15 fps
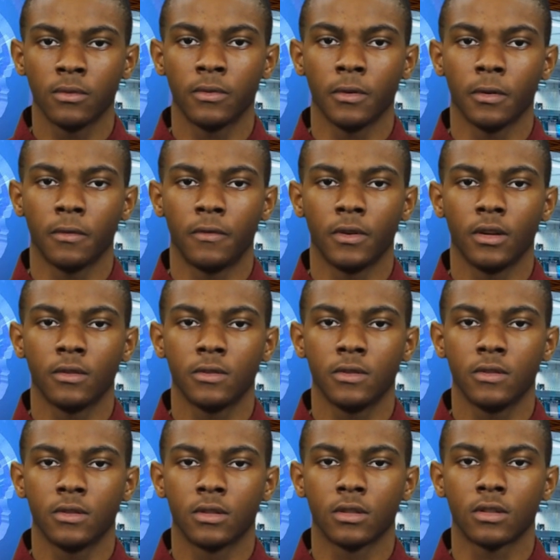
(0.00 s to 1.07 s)
for
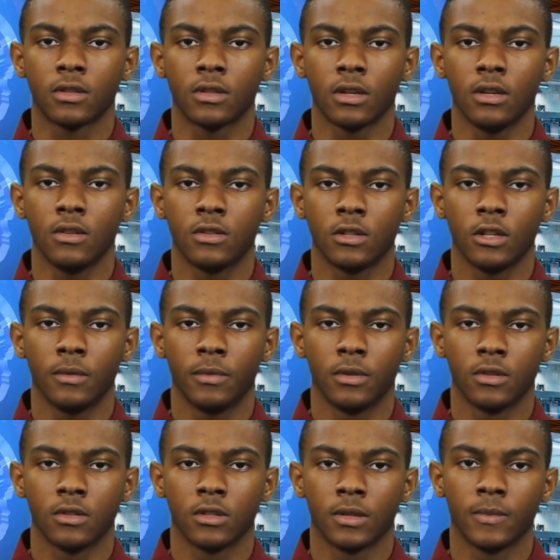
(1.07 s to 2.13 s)
advancing to the state
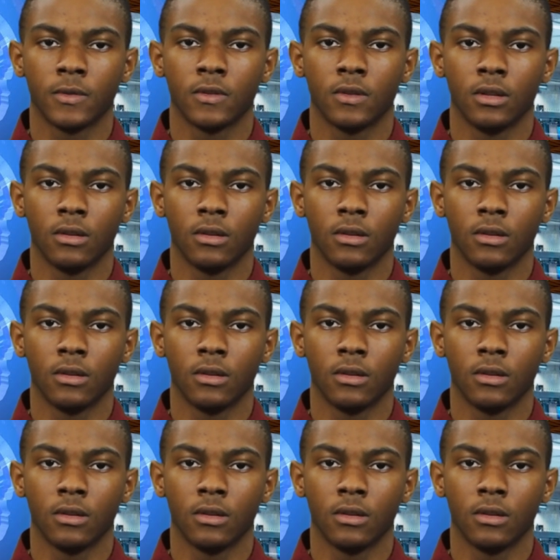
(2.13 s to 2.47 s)
championships